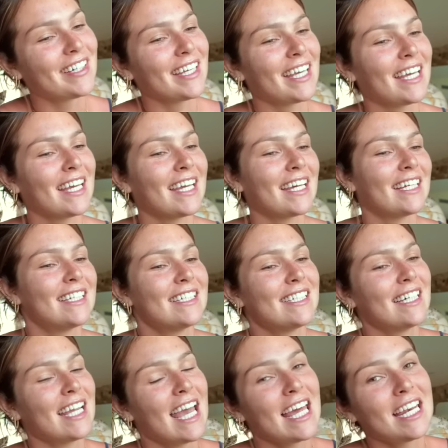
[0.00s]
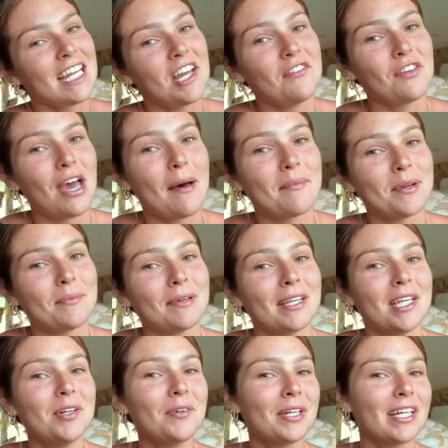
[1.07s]
And again, if you happen to be
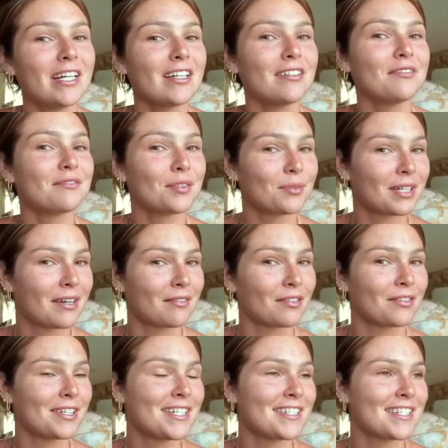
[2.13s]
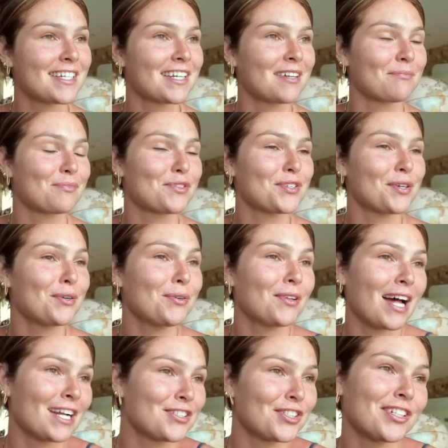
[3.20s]
new here for whatever reason, I'm so
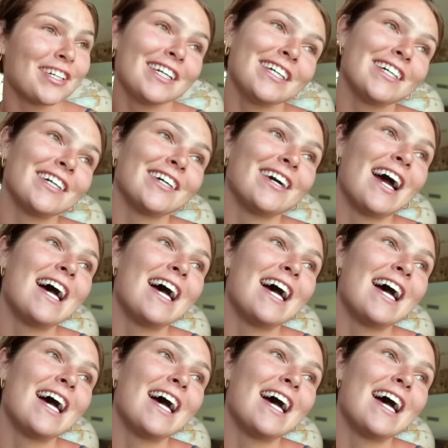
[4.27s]
glad you're here.